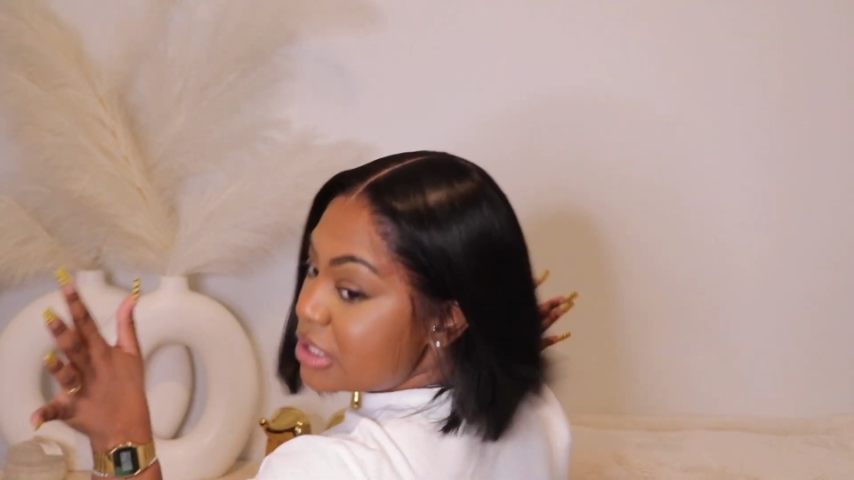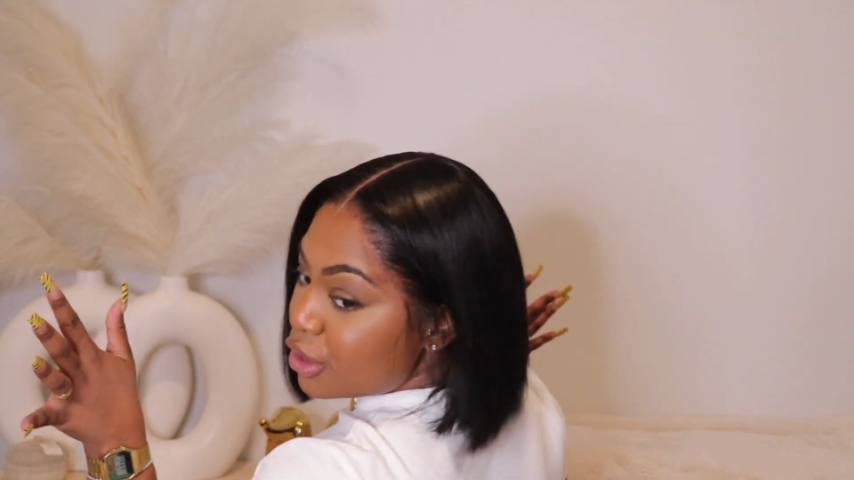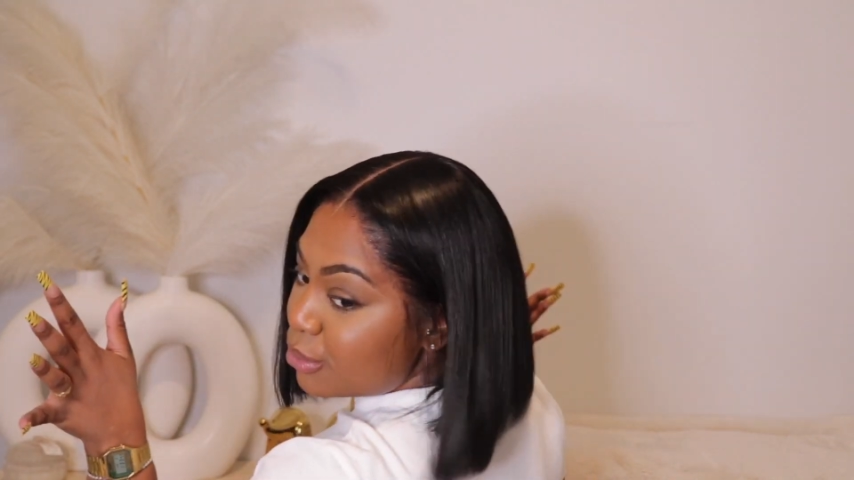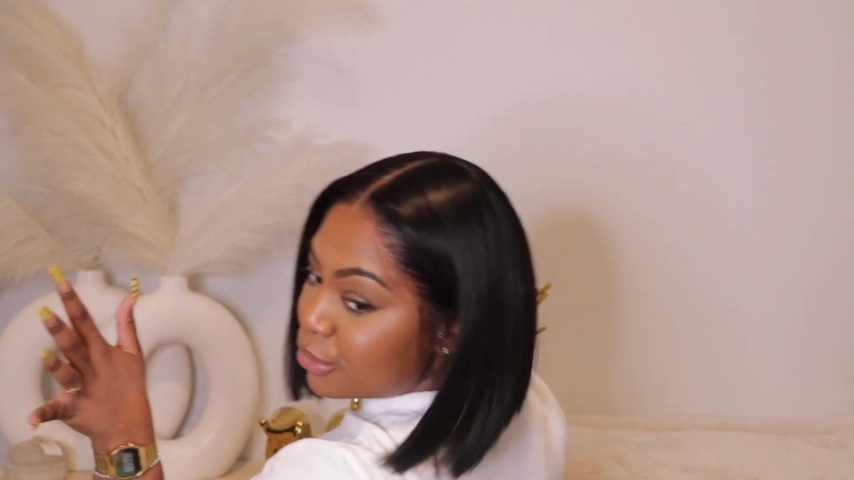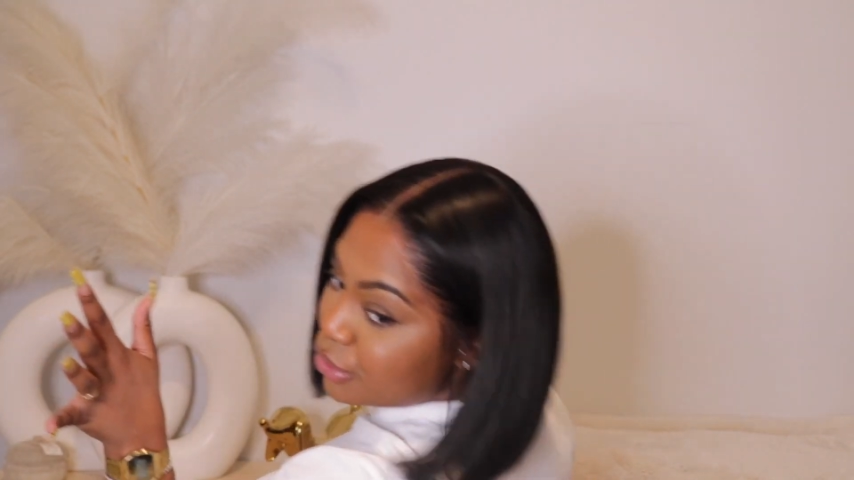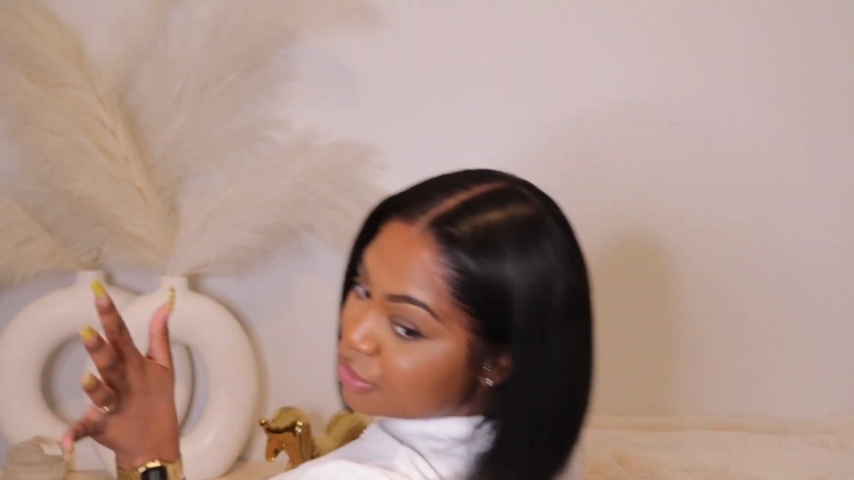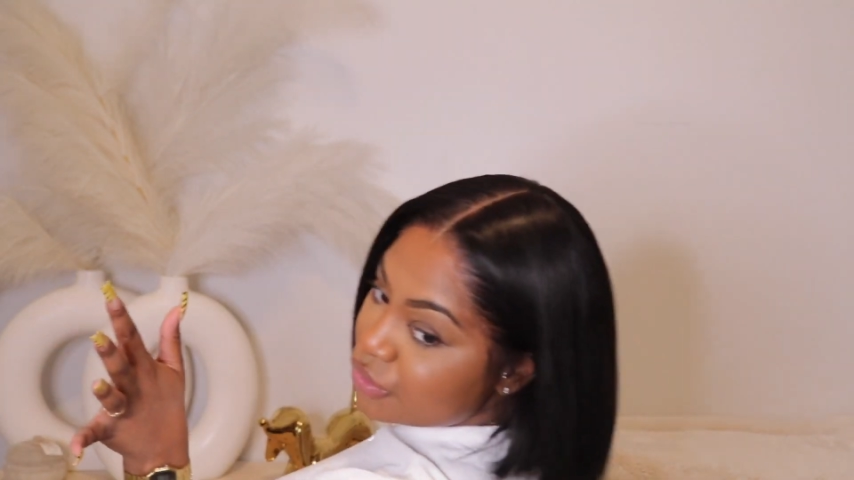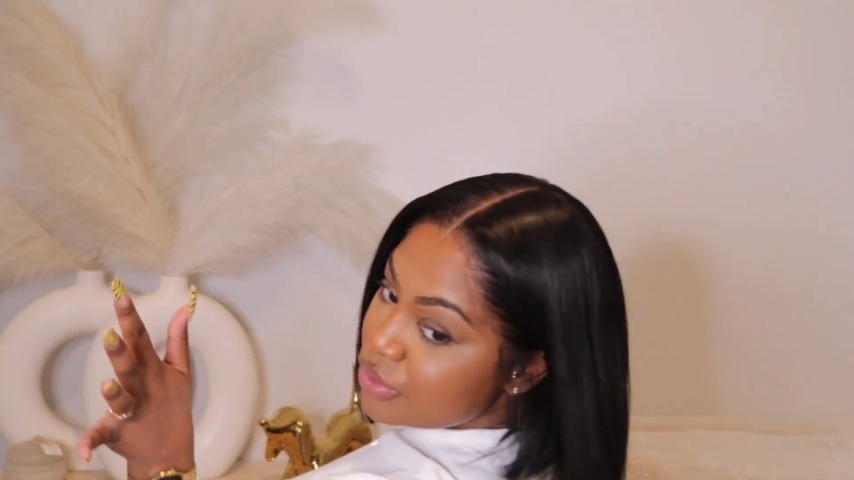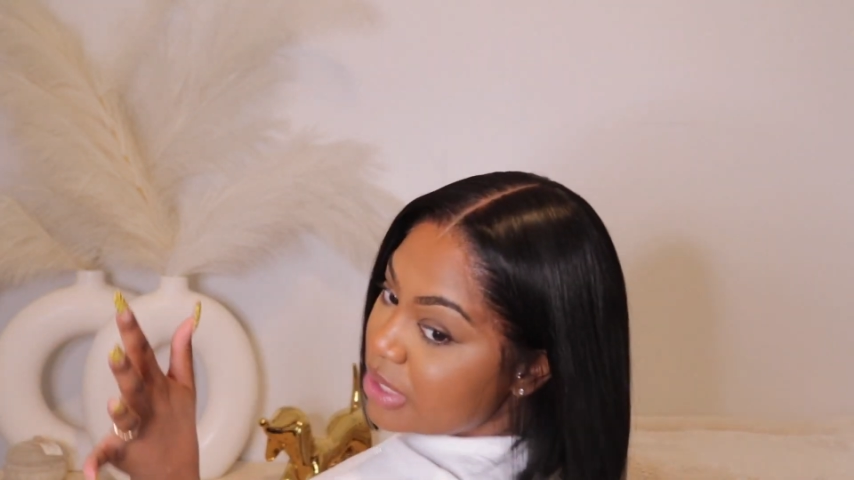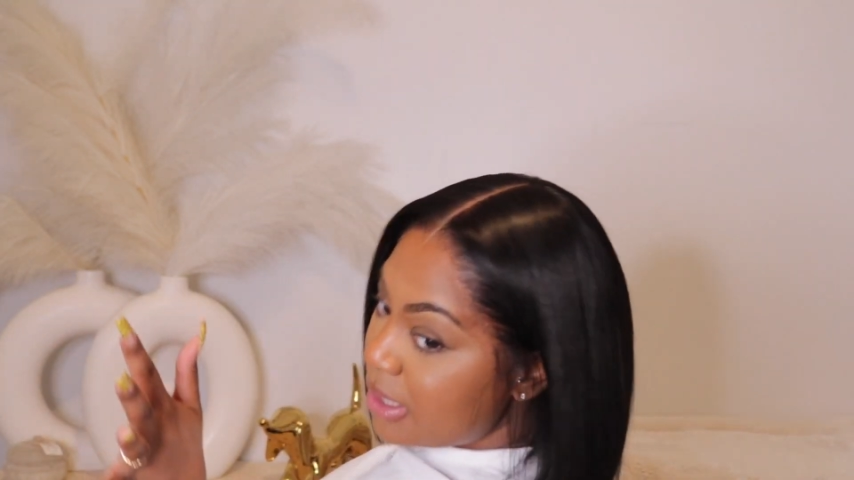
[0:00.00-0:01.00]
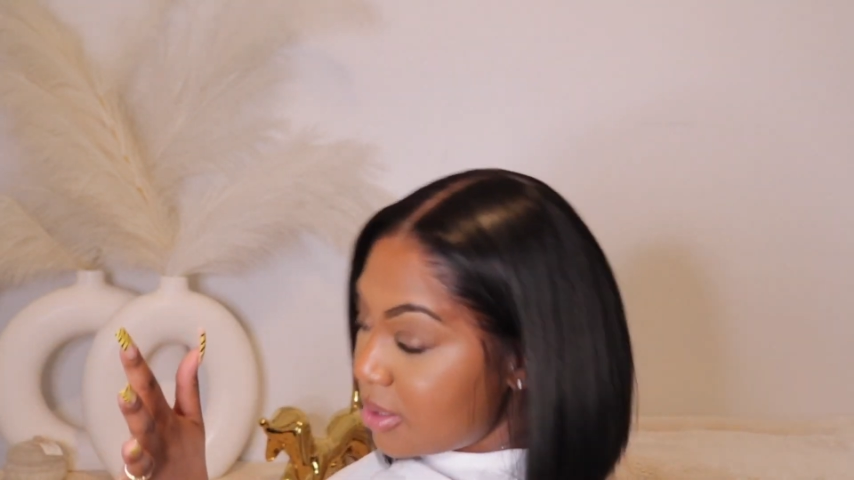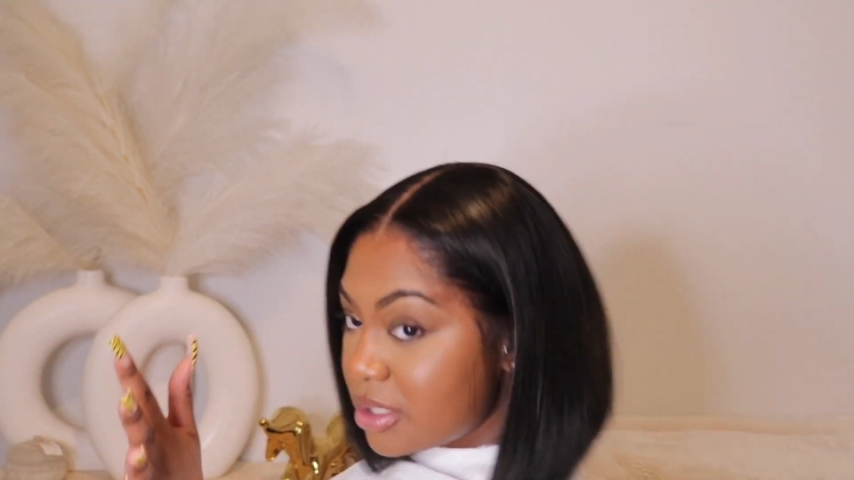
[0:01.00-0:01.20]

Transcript: still moves and it